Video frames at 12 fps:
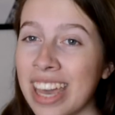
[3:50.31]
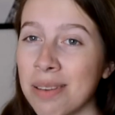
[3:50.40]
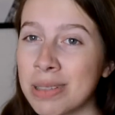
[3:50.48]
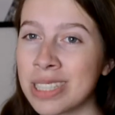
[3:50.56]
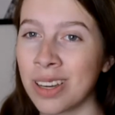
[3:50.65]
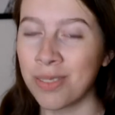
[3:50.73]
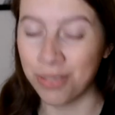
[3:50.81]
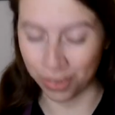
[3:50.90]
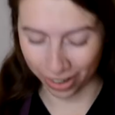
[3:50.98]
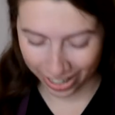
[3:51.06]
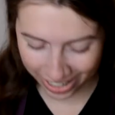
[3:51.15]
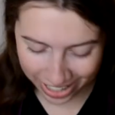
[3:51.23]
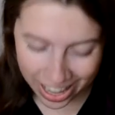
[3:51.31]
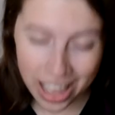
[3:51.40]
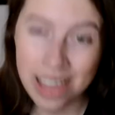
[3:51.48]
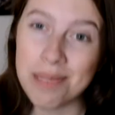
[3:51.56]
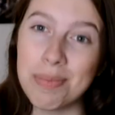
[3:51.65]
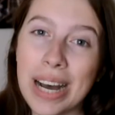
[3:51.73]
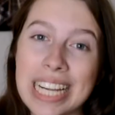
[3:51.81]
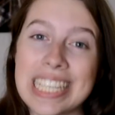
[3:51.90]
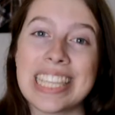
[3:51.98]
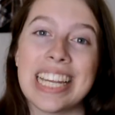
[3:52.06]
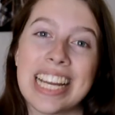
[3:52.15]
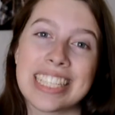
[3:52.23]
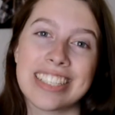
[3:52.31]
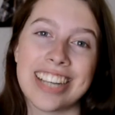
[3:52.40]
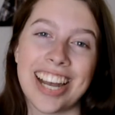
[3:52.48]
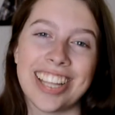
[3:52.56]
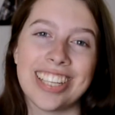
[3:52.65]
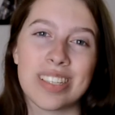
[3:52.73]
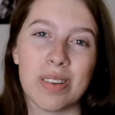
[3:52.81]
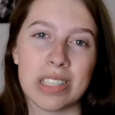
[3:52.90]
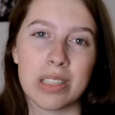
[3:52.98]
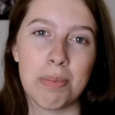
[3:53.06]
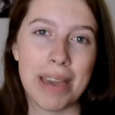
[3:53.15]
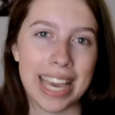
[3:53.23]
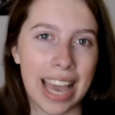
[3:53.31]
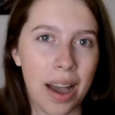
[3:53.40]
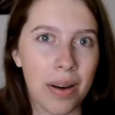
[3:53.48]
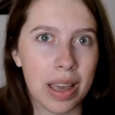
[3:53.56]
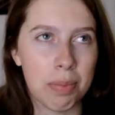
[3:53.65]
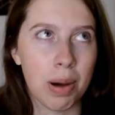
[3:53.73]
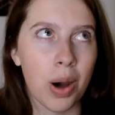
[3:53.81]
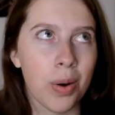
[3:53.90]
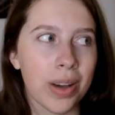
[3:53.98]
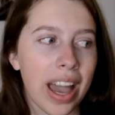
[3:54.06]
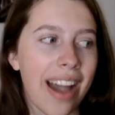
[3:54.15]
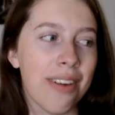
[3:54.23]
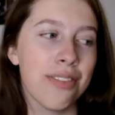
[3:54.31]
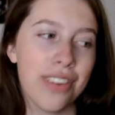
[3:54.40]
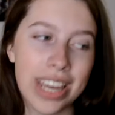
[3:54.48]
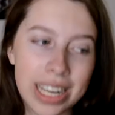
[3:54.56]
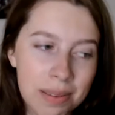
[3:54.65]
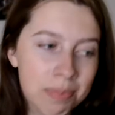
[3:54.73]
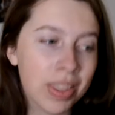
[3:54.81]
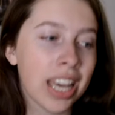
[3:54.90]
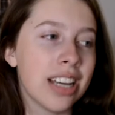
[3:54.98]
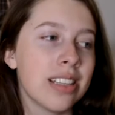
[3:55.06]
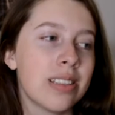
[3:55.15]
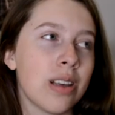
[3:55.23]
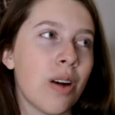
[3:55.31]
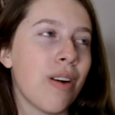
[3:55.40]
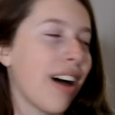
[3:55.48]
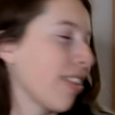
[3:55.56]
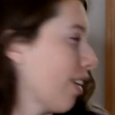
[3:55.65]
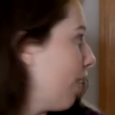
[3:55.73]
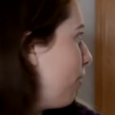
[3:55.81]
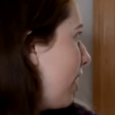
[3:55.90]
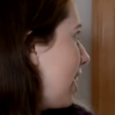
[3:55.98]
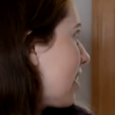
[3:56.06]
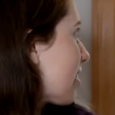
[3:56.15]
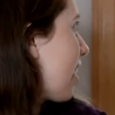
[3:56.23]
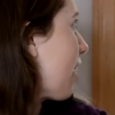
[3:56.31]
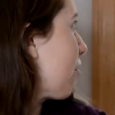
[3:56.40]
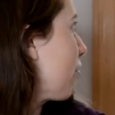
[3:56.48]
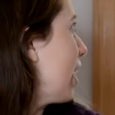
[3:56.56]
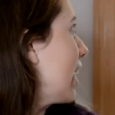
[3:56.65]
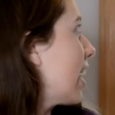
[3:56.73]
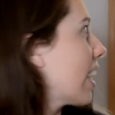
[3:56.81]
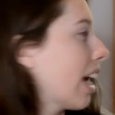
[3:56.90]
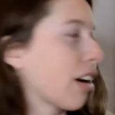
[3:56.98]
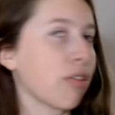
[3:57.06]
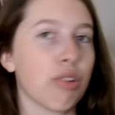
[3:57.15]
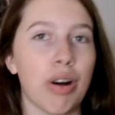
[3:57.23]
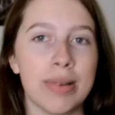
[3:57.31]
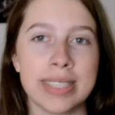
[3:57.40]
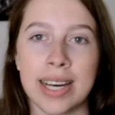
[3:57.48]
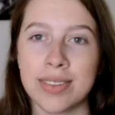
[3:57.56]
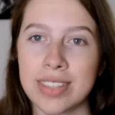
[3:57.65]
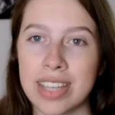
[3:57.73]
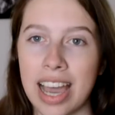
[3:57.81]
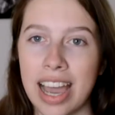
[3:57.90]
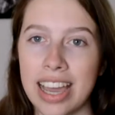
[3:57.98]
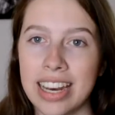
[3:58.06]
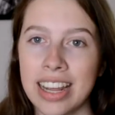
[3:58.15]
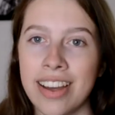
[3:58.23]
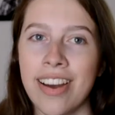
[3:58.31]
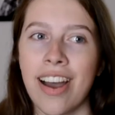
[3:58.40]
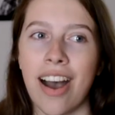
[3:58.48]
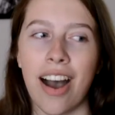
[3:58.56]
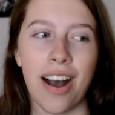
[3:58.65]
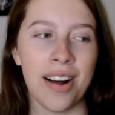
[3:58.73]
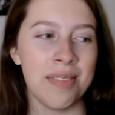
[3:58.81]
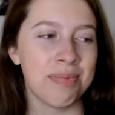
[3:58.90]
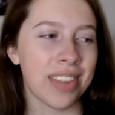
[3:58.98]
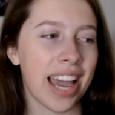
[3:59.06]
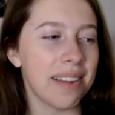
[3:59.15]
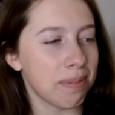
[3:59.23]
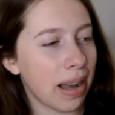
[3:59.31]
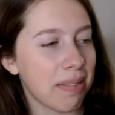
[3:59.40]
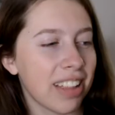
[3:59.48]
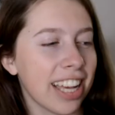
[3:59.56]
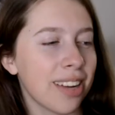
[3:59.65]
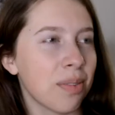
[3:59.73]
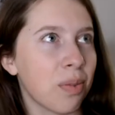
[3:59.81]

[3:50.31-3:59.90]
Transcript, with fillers: episode four, but the next challenge was to pick out a Pogue outfit. So although it is like raining and gross outside, um, my plan